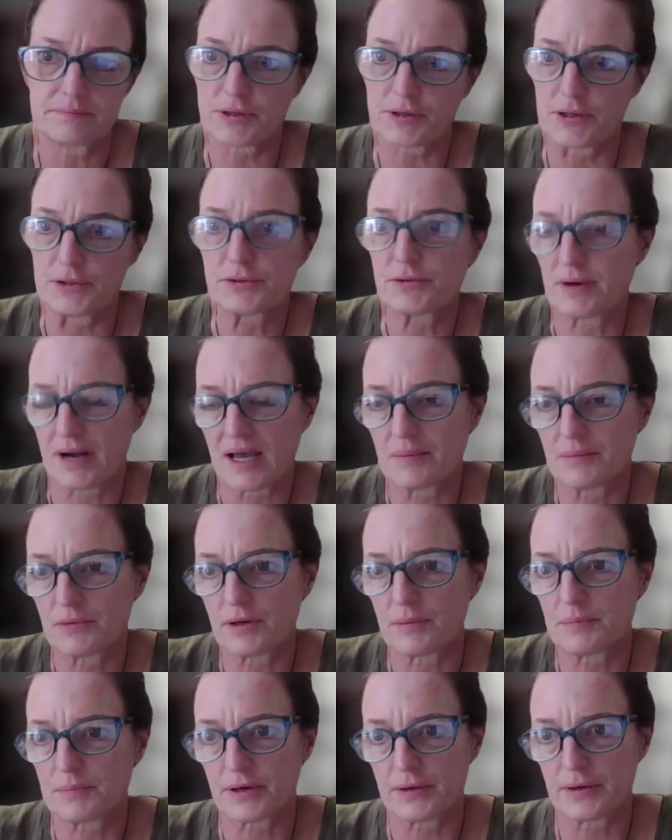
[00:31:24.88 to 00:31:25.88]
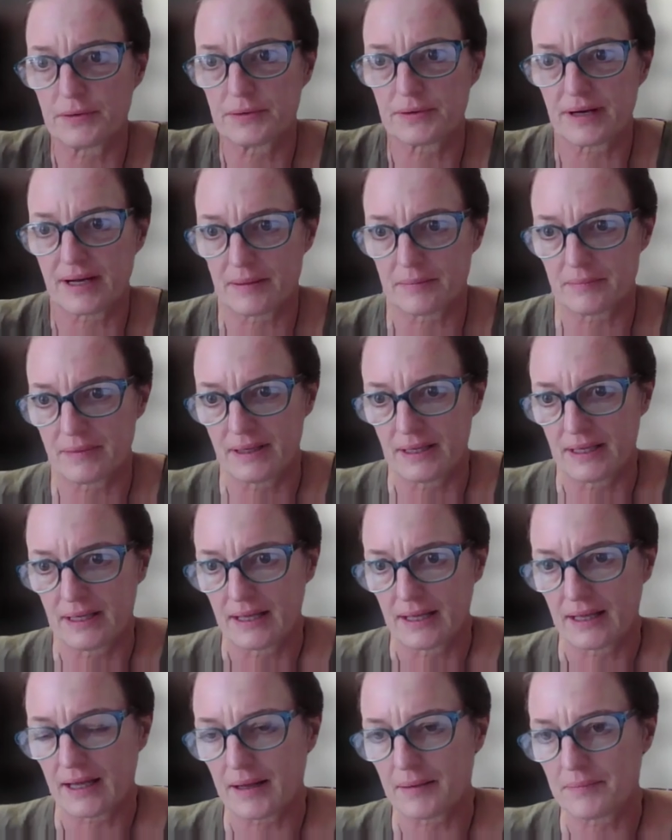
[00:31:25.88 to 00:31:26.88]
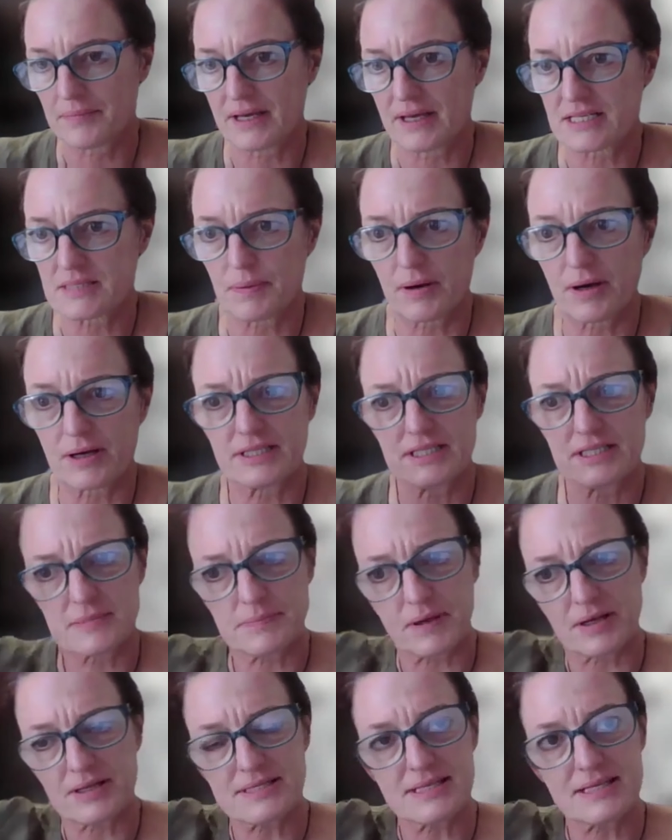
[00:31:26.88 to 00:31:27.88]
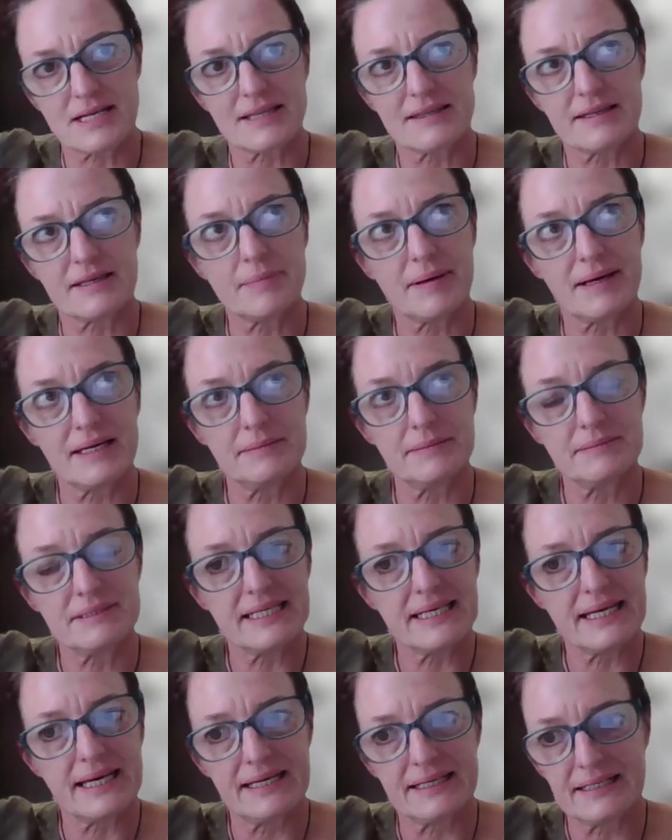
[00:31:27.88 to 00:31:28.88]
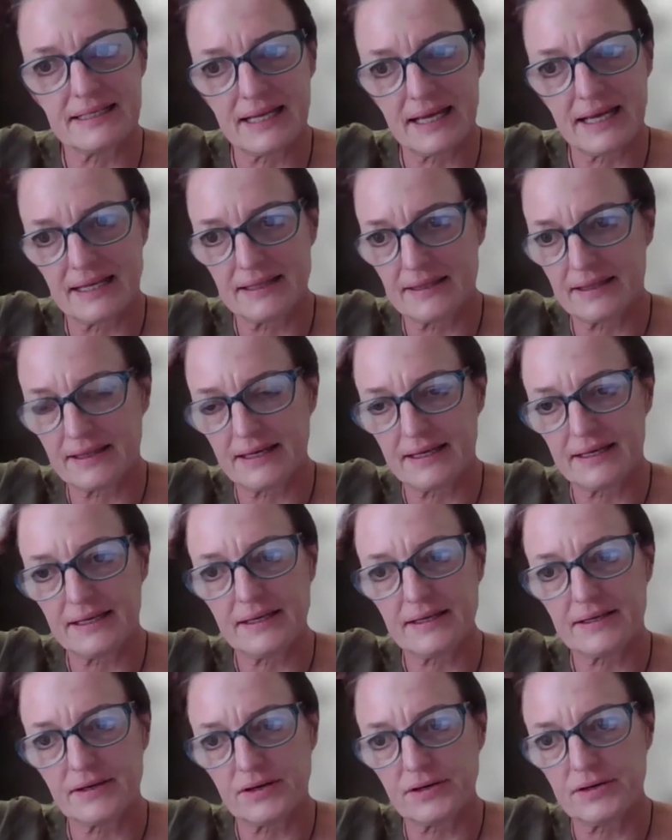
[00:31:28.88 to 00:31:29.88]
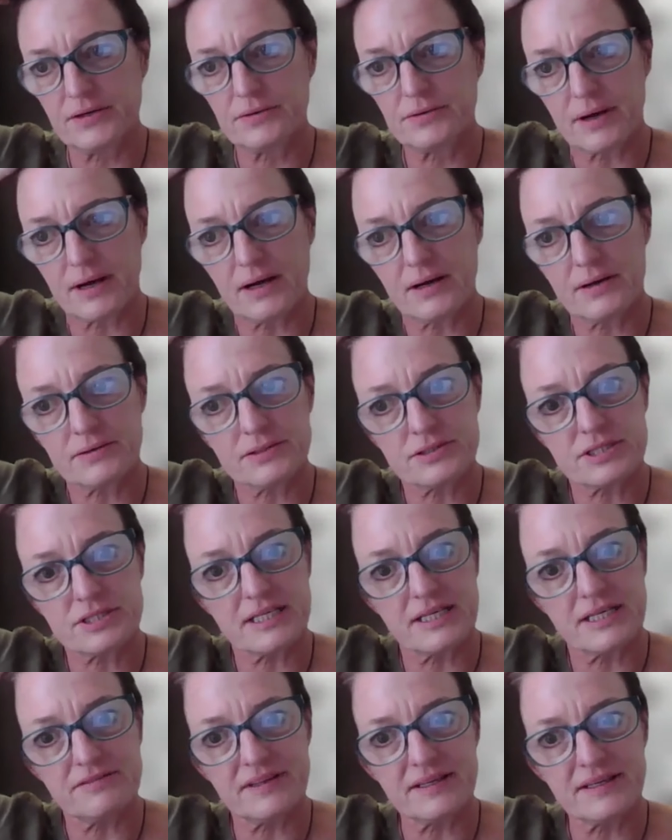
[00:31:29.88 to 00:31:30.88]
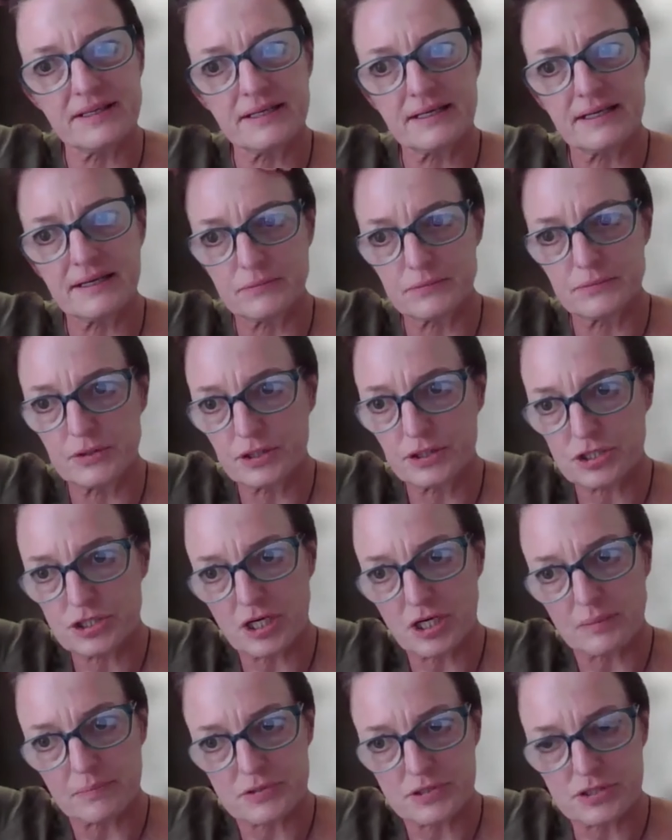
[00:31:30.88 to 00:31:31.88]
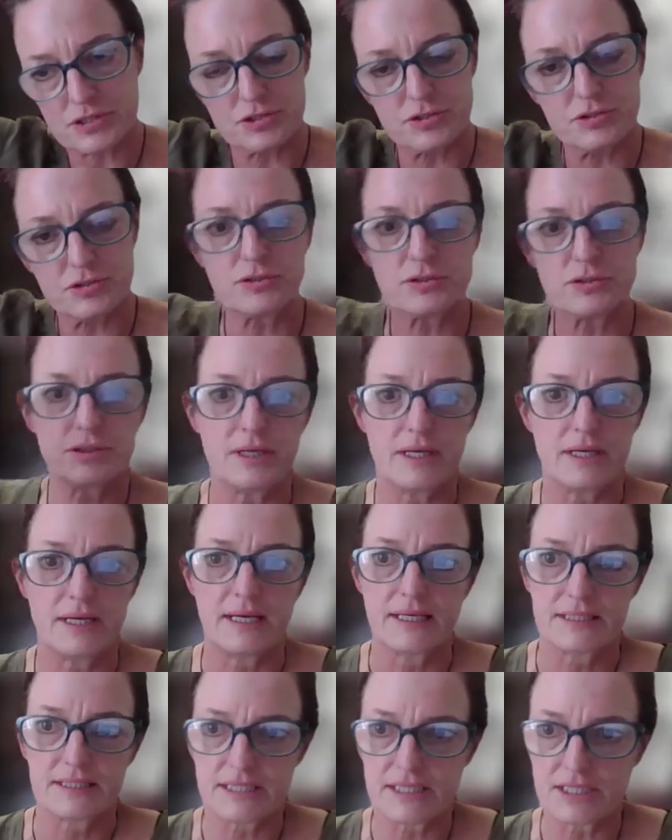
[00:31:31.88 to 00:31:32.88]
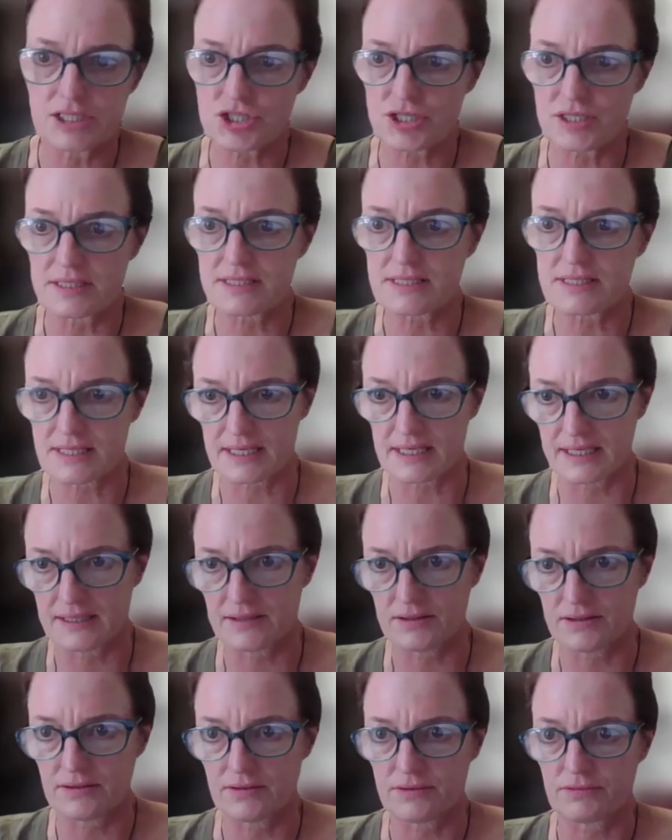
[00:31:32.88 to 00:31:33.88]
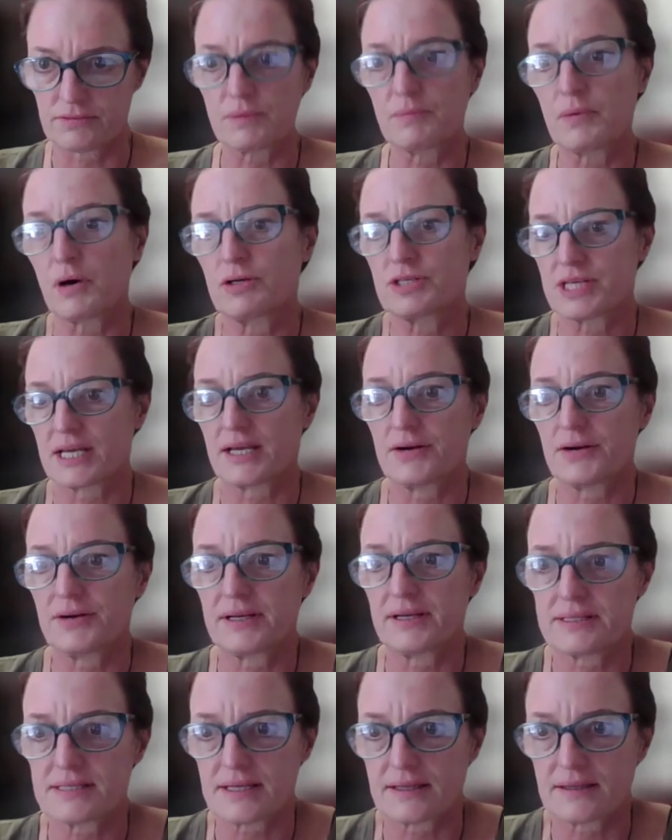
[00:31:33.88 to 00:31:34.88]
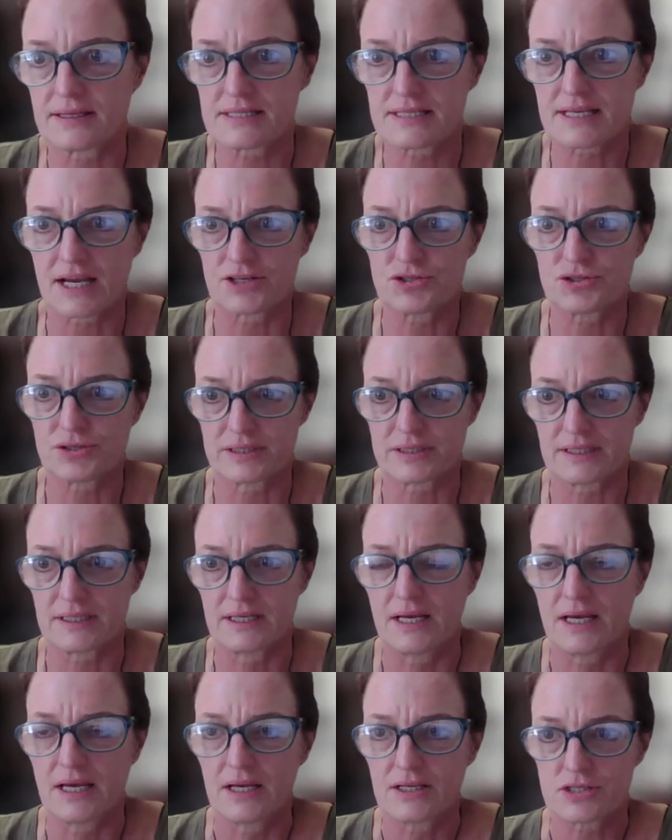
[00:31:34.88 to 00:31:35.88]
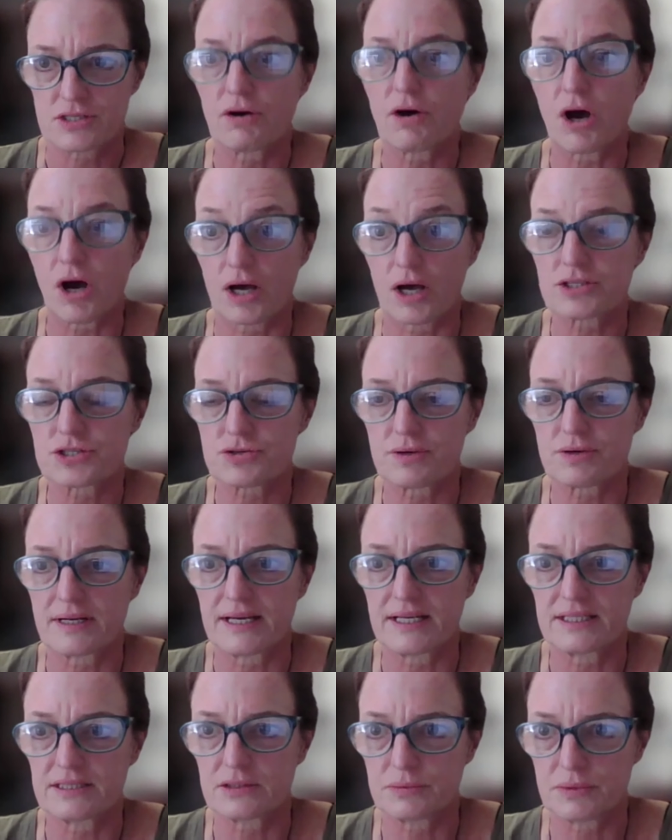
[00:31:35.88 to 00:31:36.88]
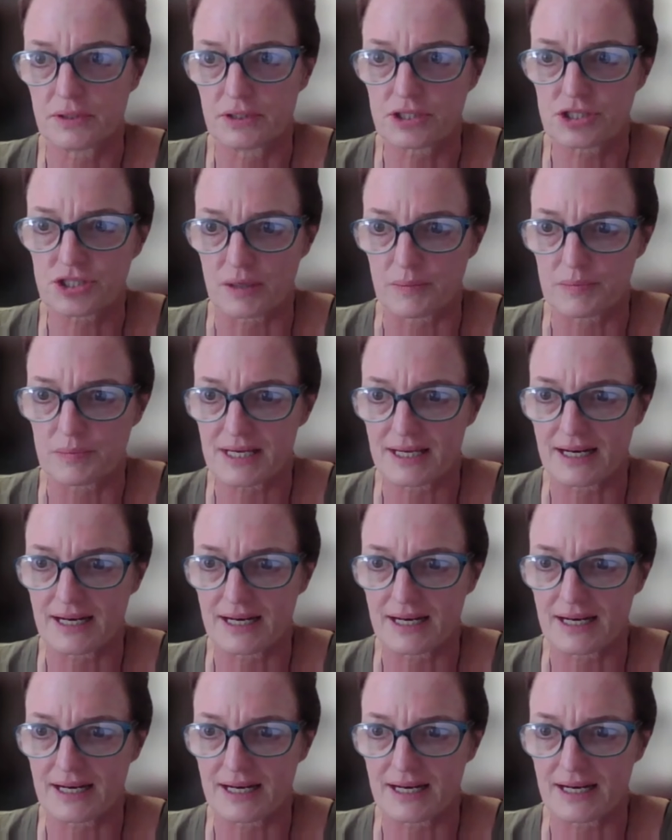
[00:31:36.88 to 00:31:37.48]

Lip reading: Program, or a program that's partly sponsored, I think, by MTN, and they go around giving workshops to teachers in remote areas in this country, so arts-related workshops.